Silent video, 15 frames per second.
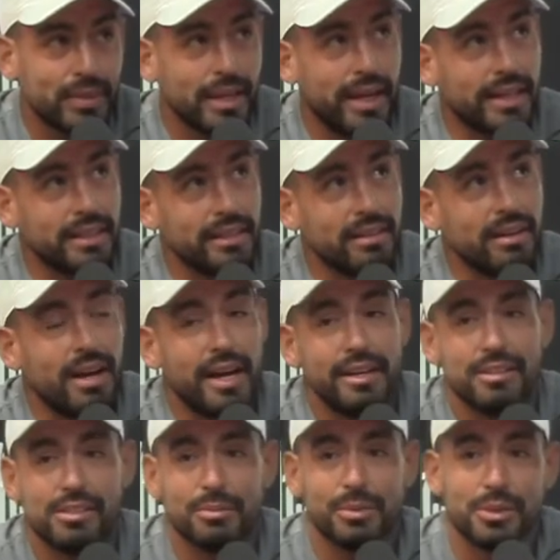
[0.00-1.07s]
I can either
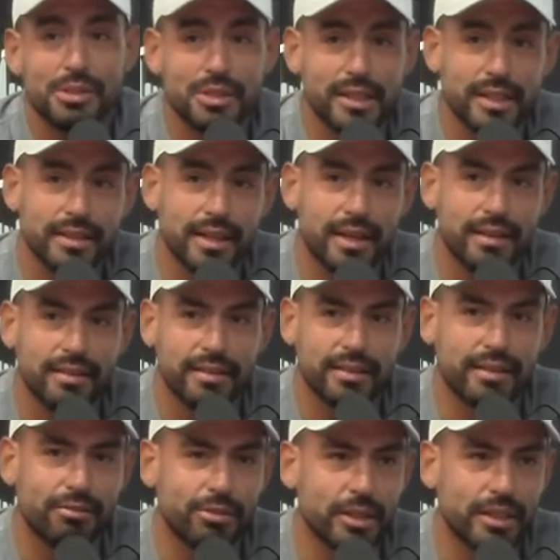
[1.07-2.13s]
hire someone who's good at that,
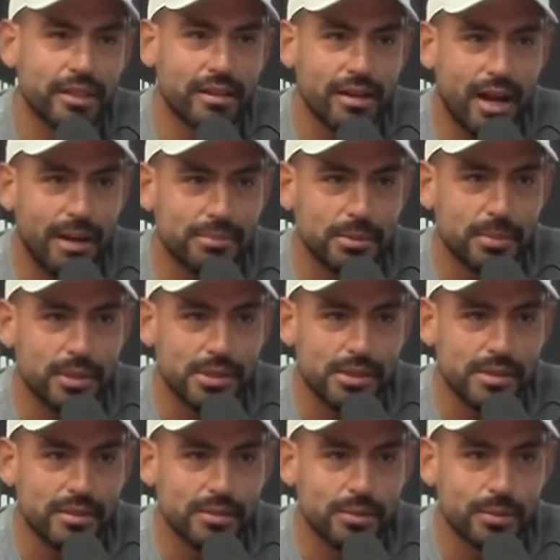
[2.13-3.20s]
like a really good ops
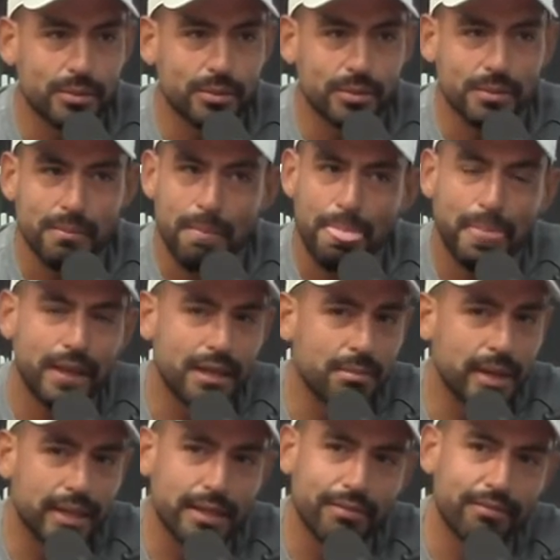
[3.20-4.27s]
person who can
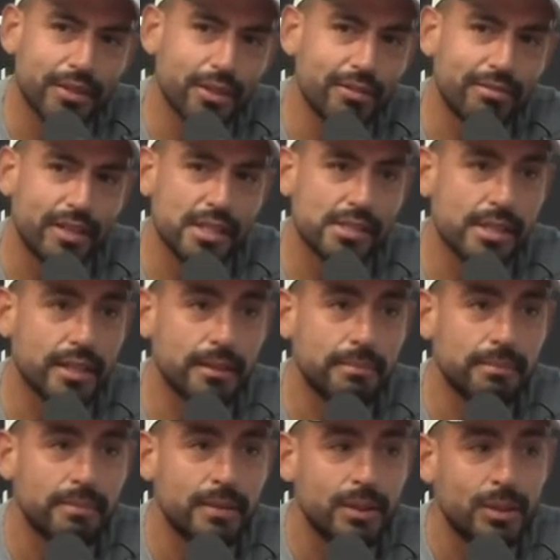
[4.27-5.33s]
make them feel fuzzy,
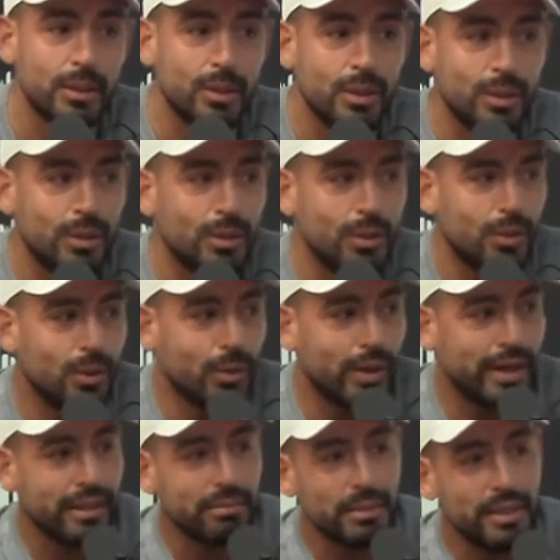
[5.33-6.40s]
or
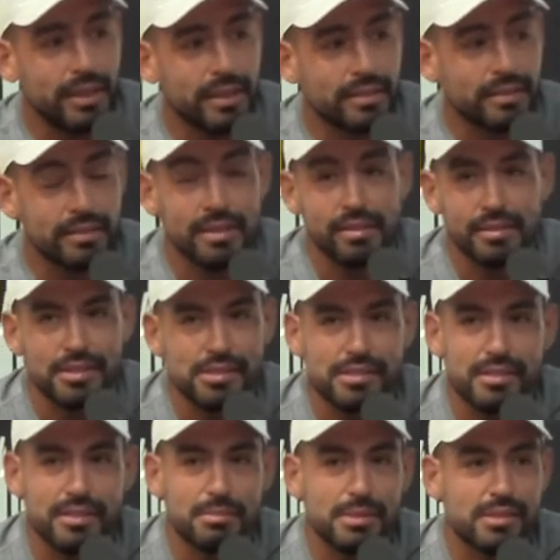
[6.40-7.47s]
I can be like, no, this
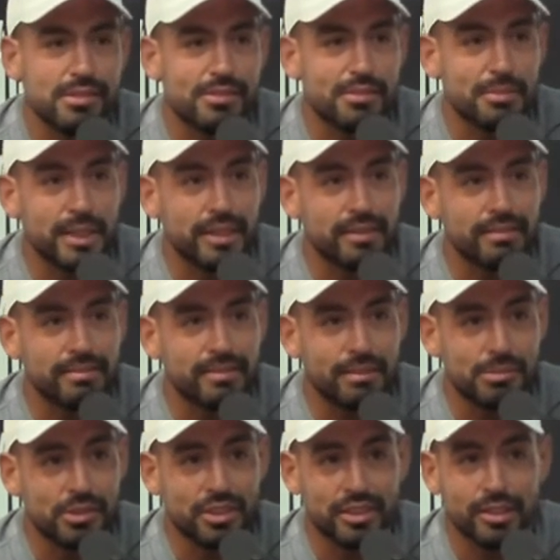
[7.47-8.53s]
isn't the business for me.
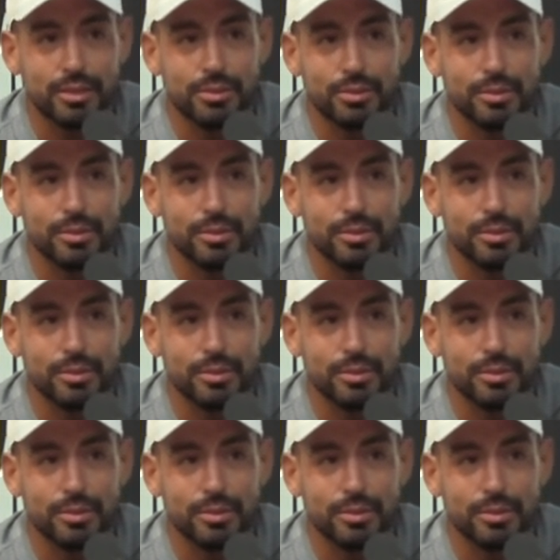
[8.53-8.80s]
I'm just gonna go do.